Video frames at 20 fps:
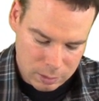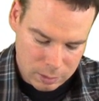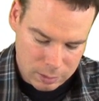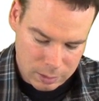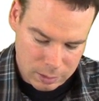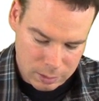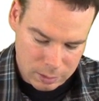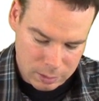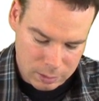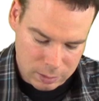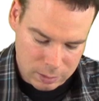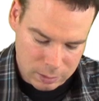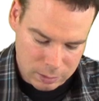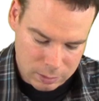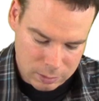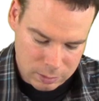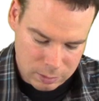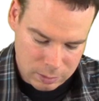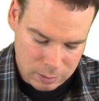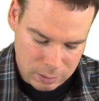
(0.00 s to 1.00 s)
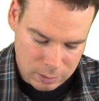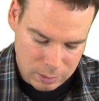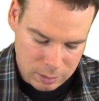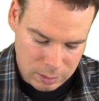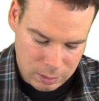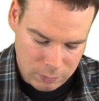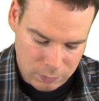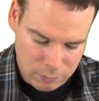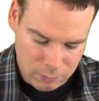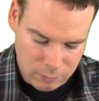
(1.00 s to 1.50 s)
That is
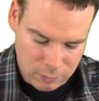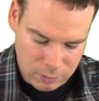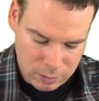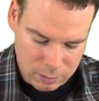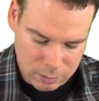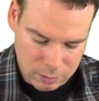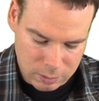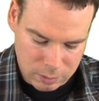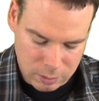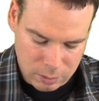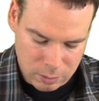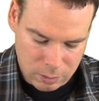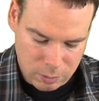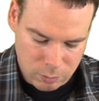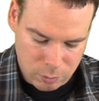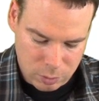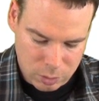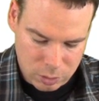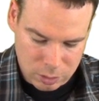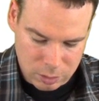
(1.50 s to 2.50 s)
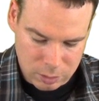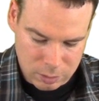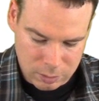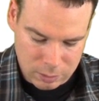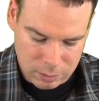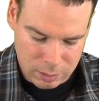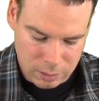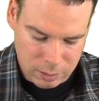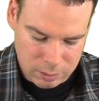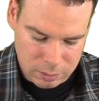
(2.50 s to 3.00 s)
f of x, which in this
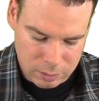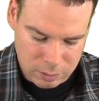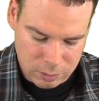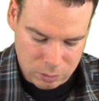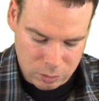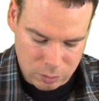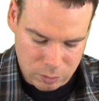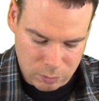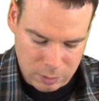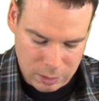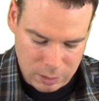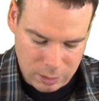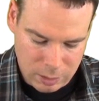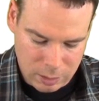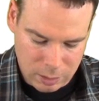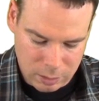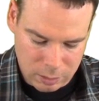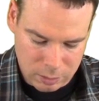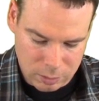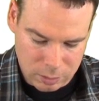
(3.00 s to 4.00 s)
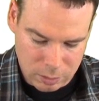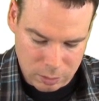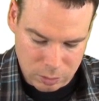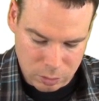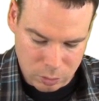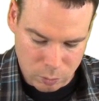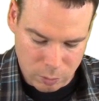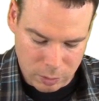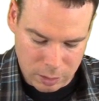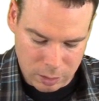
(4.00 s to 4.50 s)
case is 3x
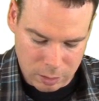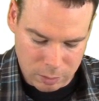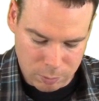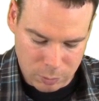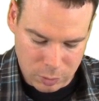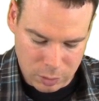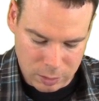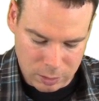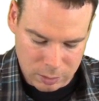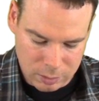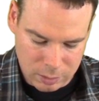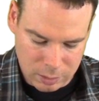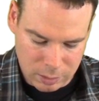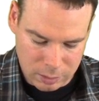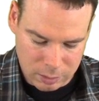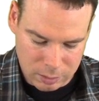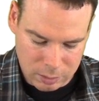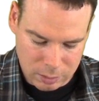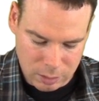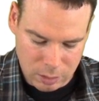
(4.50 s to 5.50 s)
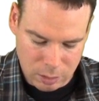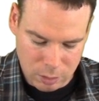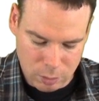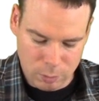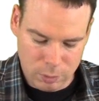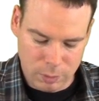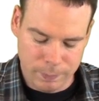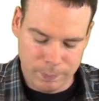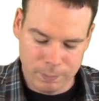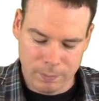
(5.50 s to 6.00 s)
squared minus x
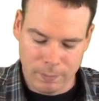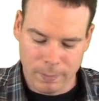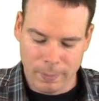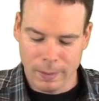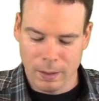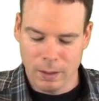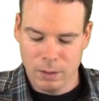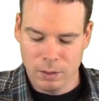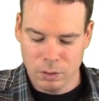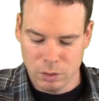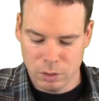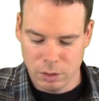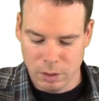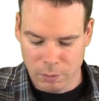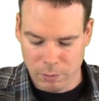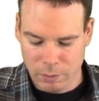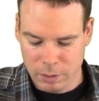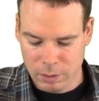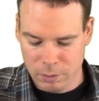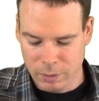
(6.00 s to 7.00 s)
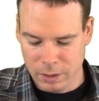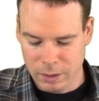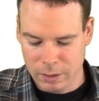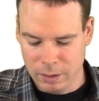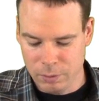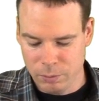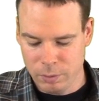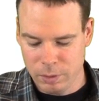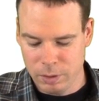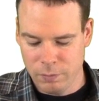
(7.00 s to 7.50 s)
cubed. So now we can write
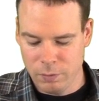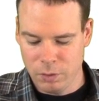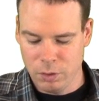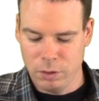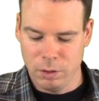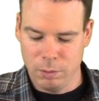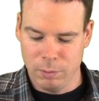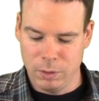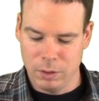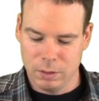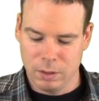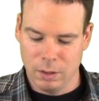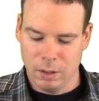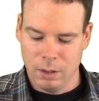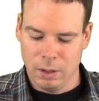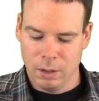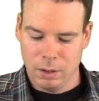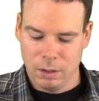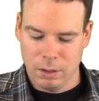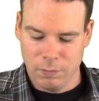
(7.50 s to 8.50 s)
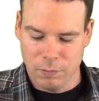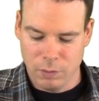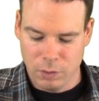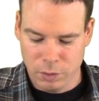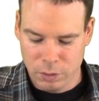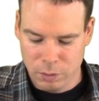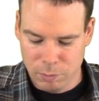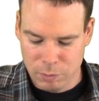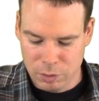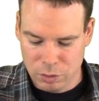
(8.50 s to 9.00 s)
down what the volume is. The
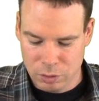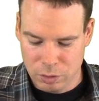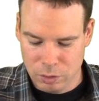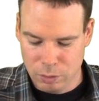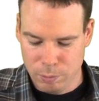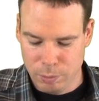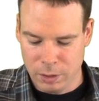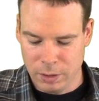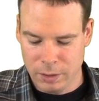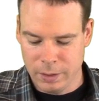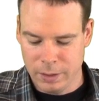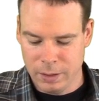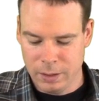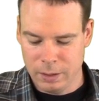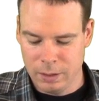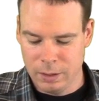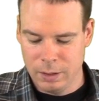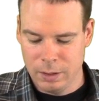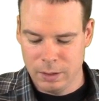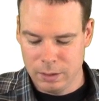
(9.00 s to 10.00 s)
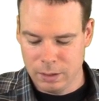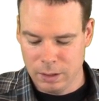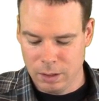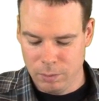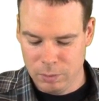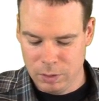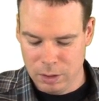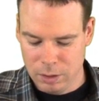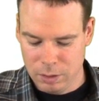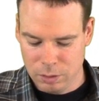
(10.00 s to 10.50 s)
volume is 2 pi
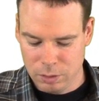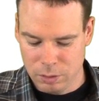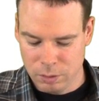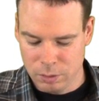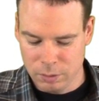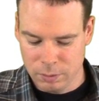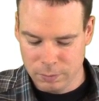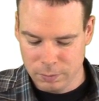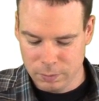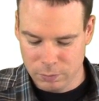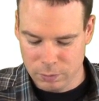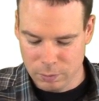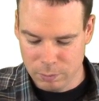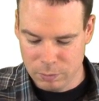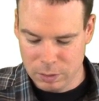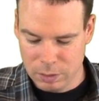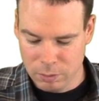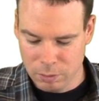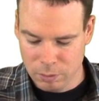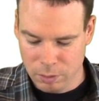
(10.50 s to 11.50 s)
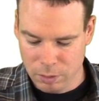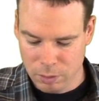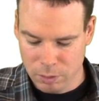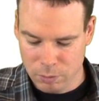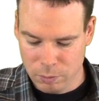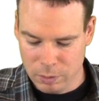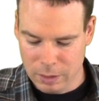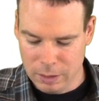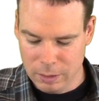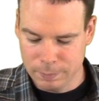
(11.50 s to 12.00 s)
times the integral from 0 to
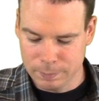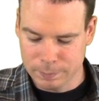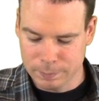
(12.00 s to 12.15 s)
3.